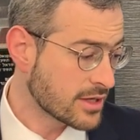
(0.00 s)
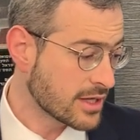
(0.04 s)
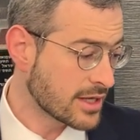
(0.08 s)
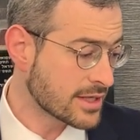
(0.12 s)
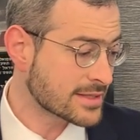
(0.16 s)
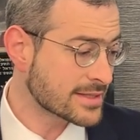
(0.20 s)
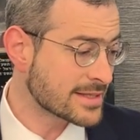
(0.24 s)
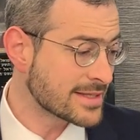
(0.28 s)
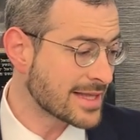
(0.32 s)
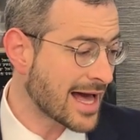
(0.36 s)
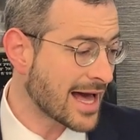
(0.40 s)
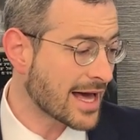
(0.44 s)

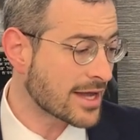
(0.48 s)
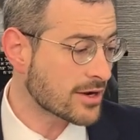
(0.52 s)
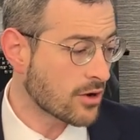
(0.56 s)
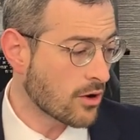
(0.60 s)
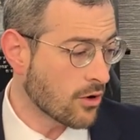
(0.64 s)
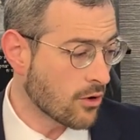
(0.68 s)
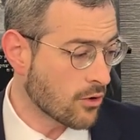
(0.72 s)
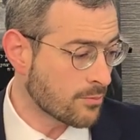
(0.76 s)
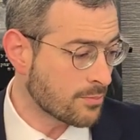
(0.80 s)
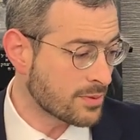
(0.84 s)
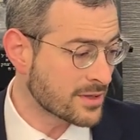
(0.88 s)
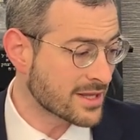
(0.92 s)
It's not
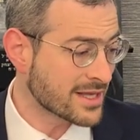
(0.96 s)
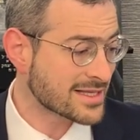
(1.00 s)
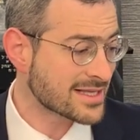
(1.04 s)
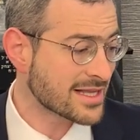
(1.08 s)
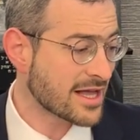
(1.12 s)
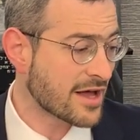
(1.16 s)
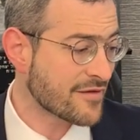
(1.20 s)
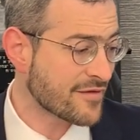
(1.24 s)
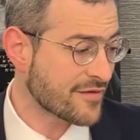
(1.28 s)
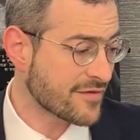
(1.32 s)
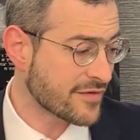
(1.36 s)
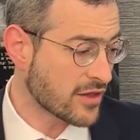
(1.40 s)
open, it's
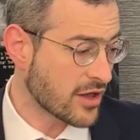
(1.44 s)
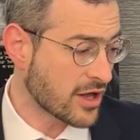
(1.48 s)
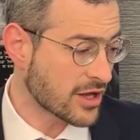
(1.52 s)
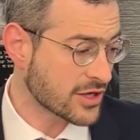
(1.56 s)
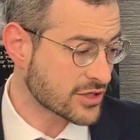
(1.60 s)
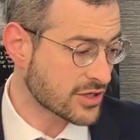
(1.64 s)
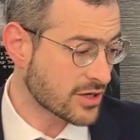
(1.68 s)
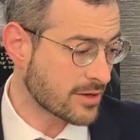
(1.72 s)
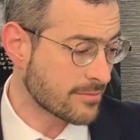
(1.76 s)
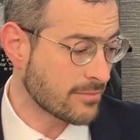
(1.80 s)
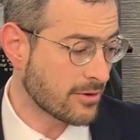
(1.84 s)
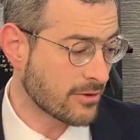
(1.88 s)
not
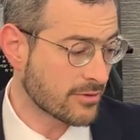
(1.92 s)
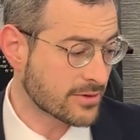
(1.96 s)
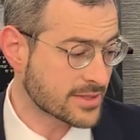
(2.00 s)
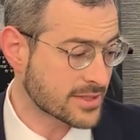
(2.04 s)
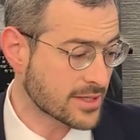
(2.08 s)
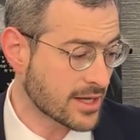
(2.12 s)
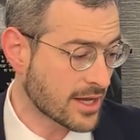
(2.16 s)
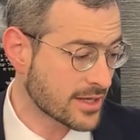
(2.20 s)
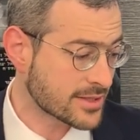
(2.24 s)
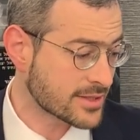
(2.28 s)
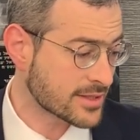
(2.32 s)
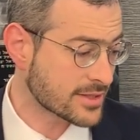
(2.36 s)
flush on both
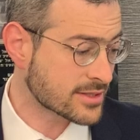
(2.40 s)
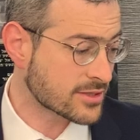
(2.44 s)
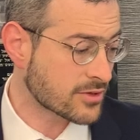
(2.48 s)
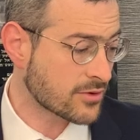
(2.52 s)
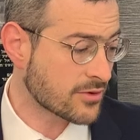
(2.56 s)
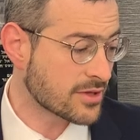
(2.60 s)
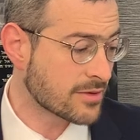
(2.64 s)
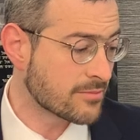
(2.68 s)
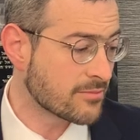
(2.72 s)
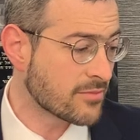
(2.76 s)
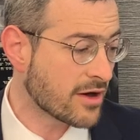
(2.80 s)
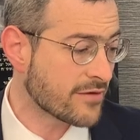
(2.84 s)
sides. It's
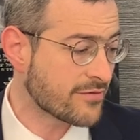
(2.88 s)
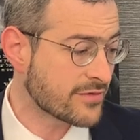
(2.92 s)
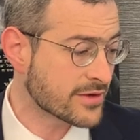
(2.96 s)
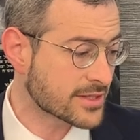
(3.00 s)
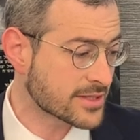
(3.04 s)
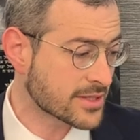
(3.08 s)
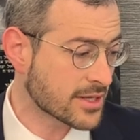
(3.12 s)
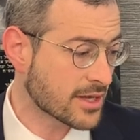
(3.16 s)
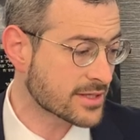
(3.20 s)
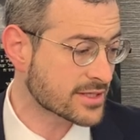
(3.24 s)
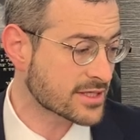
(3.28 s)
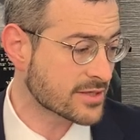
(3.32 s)
called a mavi
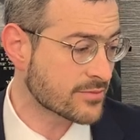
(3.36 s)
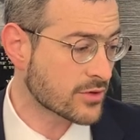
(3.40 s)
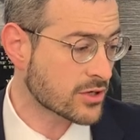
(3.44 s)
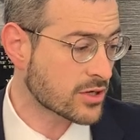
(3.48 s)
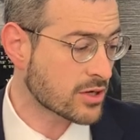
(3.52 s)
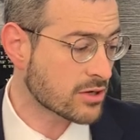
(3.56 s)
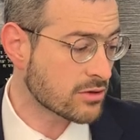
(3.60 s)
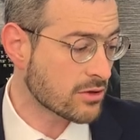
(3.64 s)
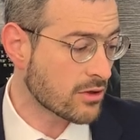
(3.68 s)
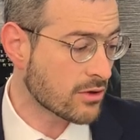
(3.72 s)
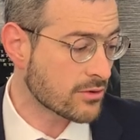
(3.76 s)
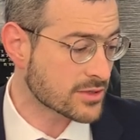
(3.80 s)
sasim, a
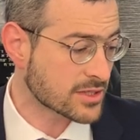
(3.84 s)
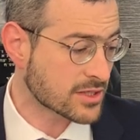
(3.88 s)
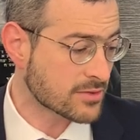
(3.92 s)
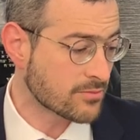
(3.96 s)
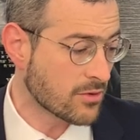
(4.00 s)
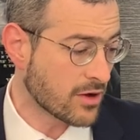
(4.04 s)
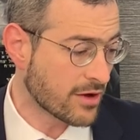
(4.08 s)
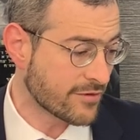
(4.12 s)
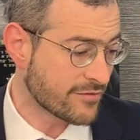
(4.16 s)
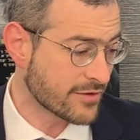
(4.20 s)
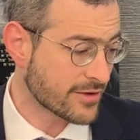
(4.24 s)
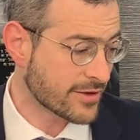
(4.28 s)
closed
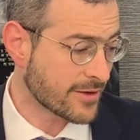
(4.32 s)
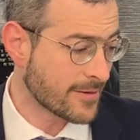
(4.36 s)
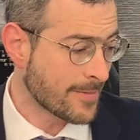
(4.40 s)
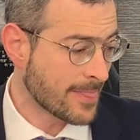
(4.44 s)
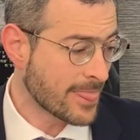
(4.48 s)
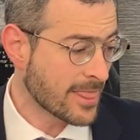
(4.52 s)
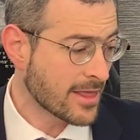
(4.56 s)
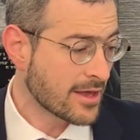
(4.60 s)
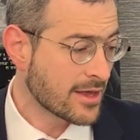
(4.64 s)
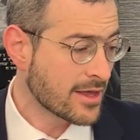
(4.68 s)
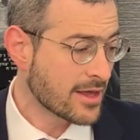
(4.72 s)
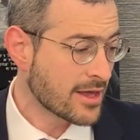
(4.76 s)
mavi,
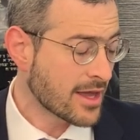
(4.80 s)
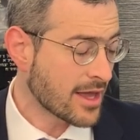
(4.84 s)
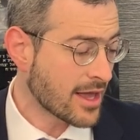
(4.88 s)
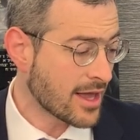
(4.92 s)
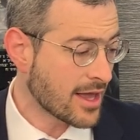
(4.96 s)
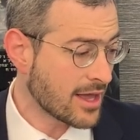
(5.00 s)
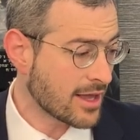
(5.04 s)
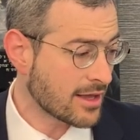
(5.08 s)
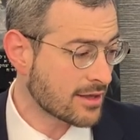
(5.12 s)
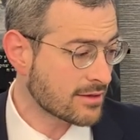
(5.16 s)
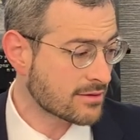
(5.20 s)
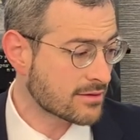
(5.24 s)

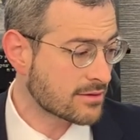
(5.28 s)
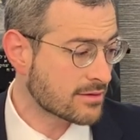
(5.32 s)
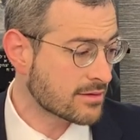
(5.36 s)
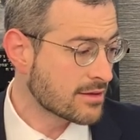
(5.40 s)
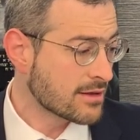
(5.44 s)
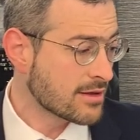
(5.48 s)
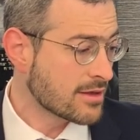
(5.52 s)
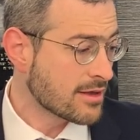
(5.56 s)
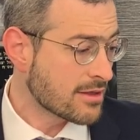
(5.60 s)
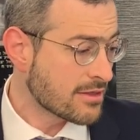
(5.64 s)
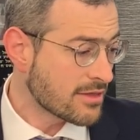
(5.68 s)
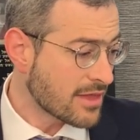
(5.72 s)
and
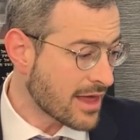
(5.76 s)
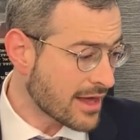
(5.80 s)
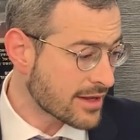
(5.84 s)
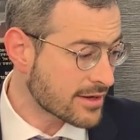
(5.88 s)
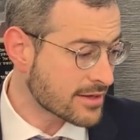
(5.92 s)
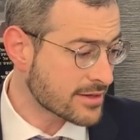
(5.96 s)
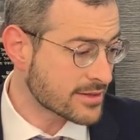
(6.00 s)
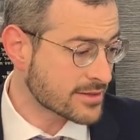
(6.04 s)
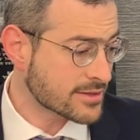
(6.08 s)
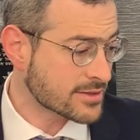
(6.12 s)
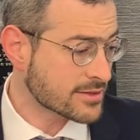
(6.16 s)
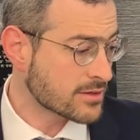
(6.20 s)
that
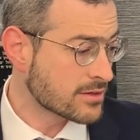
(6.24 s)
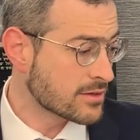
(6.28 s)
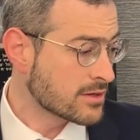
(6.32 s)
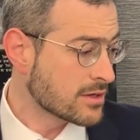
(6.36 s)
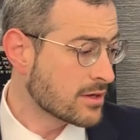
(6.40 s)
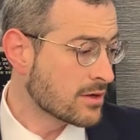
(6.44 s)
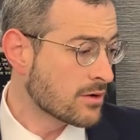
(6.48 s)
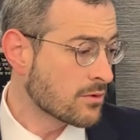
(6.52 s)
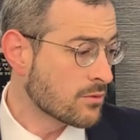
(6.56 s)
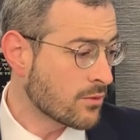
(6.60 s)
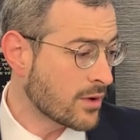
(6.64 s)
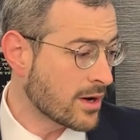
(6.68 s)
is
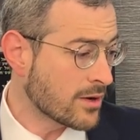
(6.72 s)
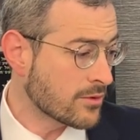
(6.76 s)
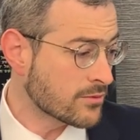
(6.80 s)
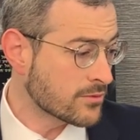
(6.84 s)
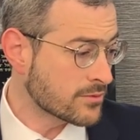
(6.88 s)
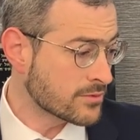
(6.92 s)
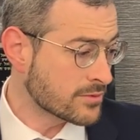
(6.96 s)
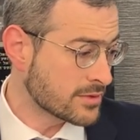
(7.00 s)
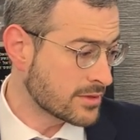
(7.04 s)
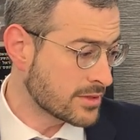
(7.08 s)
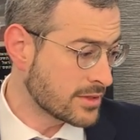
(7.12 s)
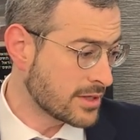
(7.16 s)
well,
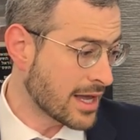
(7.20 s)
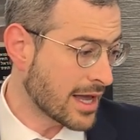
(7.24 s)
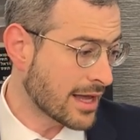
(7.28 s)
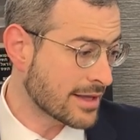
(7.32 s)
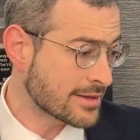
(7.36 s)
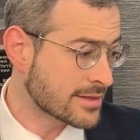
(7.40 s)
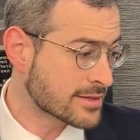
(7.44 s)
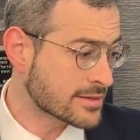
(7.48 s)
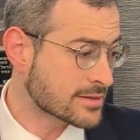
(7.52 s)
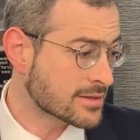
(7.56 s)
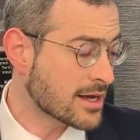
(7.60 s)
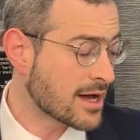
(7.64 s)
you
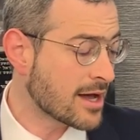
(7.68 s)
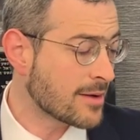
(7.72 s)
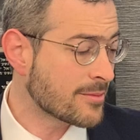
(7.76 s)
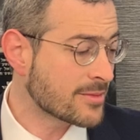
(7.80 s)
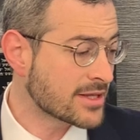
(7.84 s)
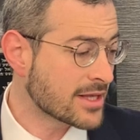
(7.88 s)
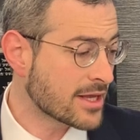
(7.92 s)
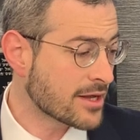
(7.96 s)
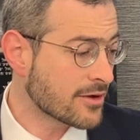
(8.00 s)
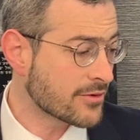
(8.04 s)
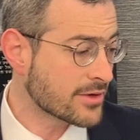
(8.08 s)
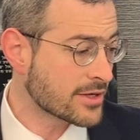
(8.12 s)
had this
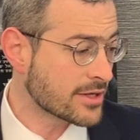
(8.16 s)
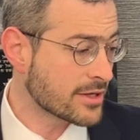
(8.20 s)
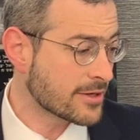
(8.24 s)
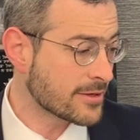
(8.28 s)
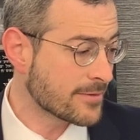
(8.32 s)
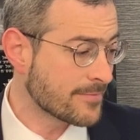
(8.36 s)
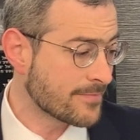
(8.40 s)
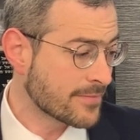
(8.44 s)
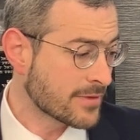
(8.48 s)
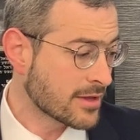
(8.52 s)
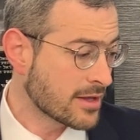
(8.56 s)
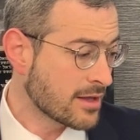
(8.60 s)
common
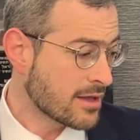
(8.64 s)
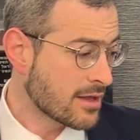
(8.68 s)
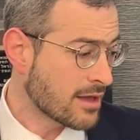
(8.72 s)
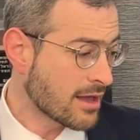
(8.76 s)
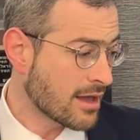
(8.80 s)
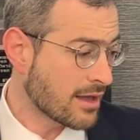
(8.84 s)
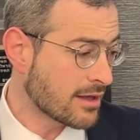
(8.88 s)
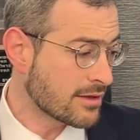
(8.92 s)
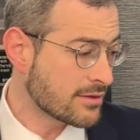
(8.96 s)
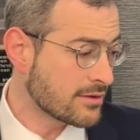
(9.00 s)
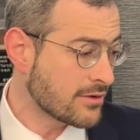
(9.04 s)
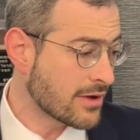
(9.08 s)
area,
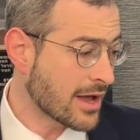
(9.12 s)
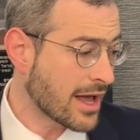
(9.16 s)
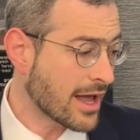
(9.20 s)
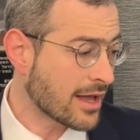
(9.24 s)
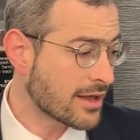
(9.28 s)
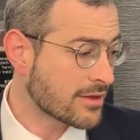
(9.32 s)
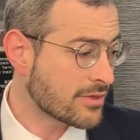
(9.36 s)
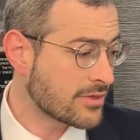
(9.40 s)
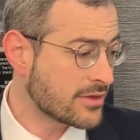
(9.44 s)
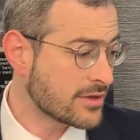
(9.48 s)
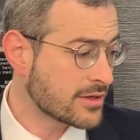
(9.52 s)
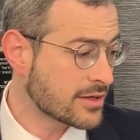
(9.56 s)
and you
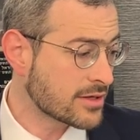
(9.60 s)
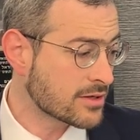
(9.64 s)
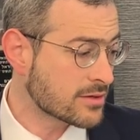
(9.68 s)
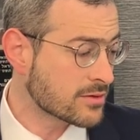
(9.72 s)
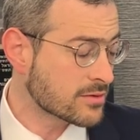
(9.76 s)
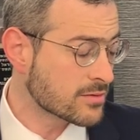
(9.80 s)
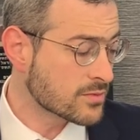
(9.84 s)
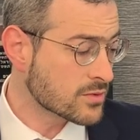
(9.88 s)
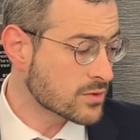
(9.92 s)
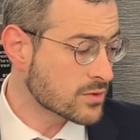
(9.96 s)
had the